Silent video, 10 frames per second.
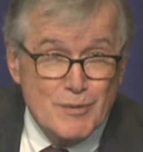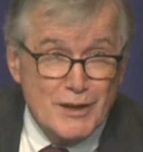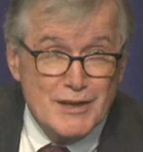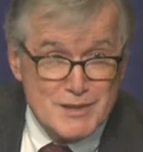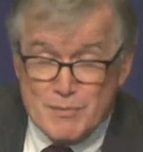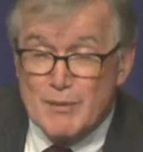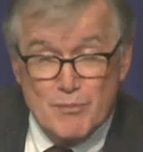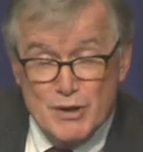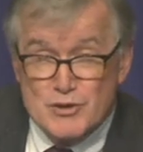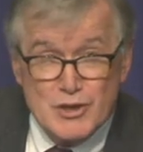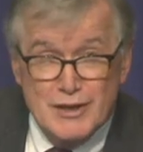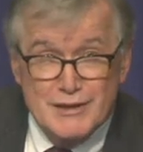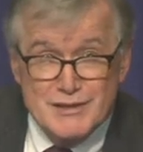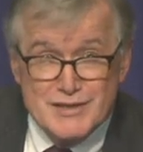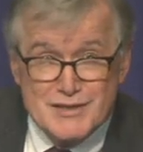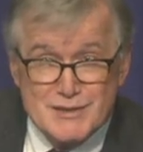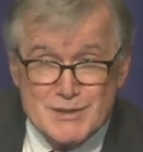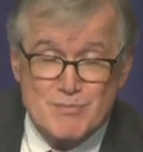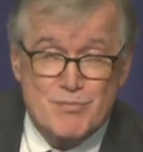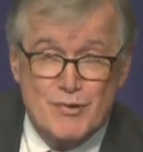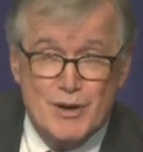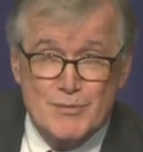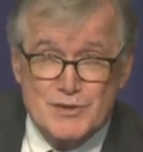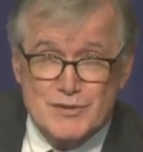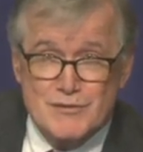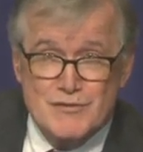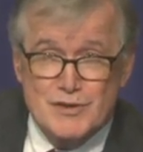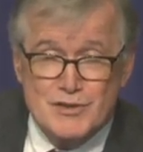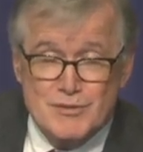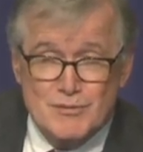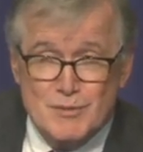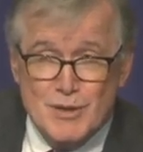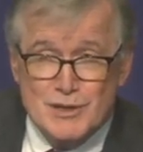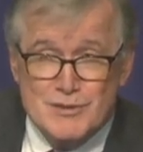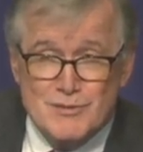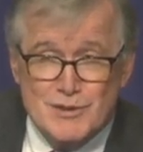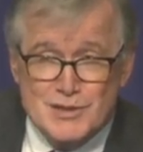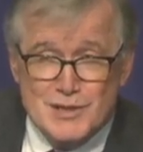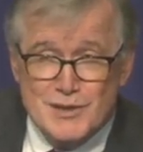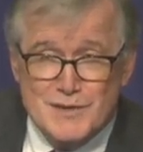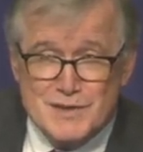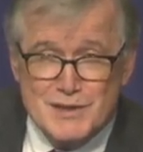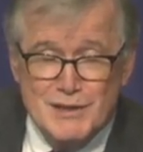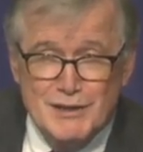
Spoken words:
I guess my punchline is this promise or vision we made to ourselves,